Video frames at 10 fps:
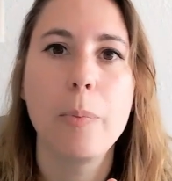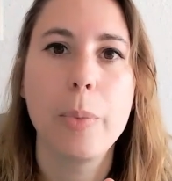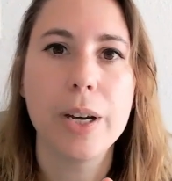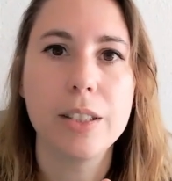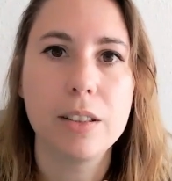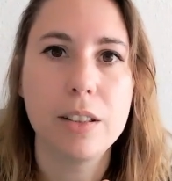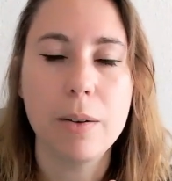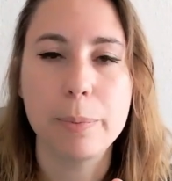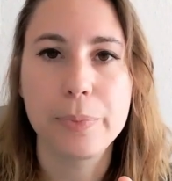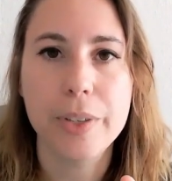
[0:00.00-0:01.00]
But
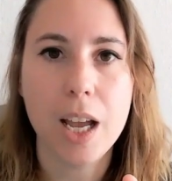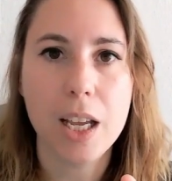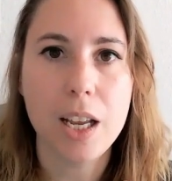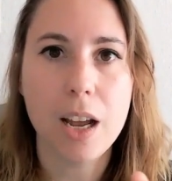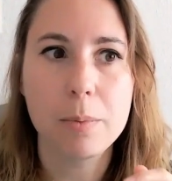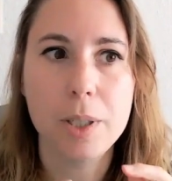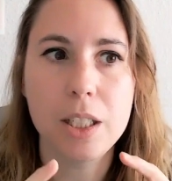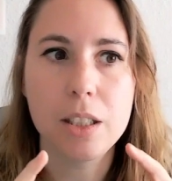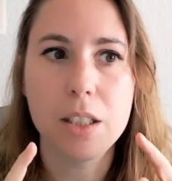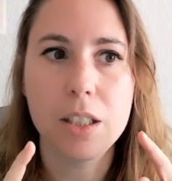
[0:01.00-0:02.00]
yeah, I am
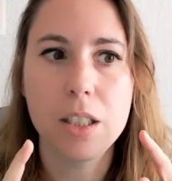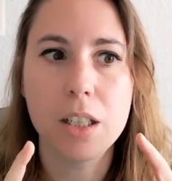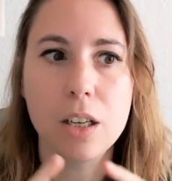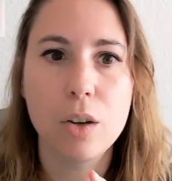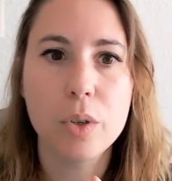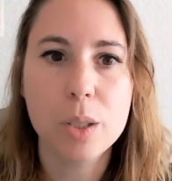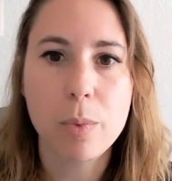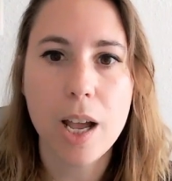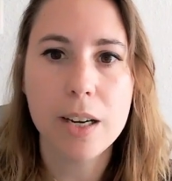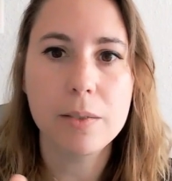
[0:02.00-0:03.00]
in the lowest
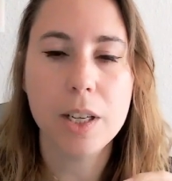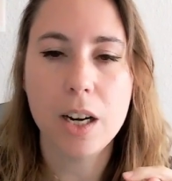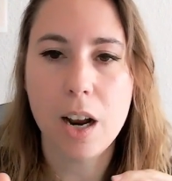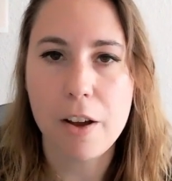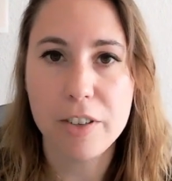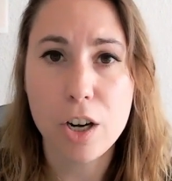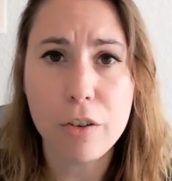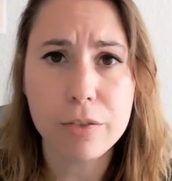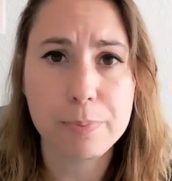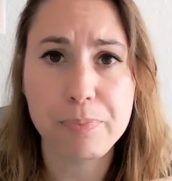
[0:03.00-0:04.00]
plan and I have
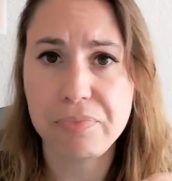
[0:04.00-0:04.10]
enough.